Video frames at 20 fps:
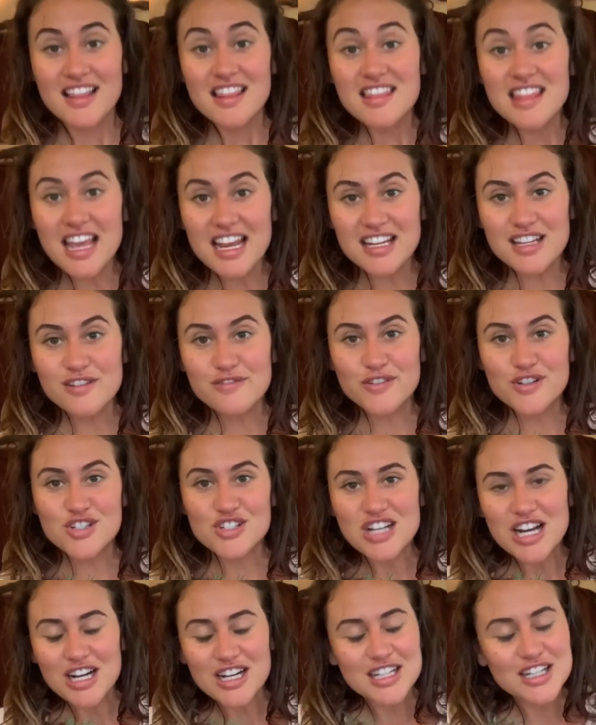Thank you for
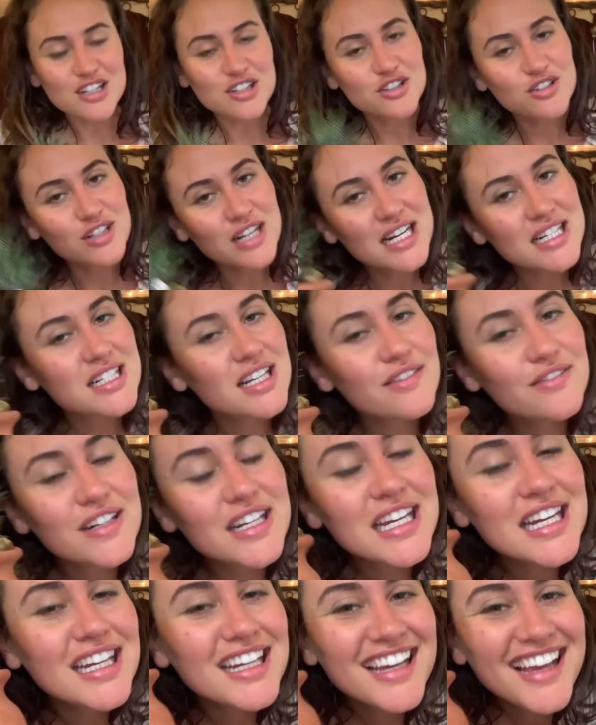sharing your
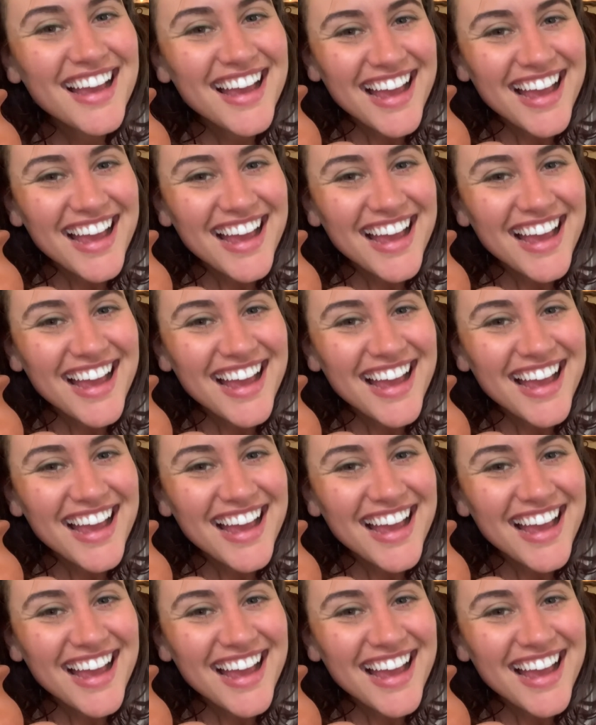creativity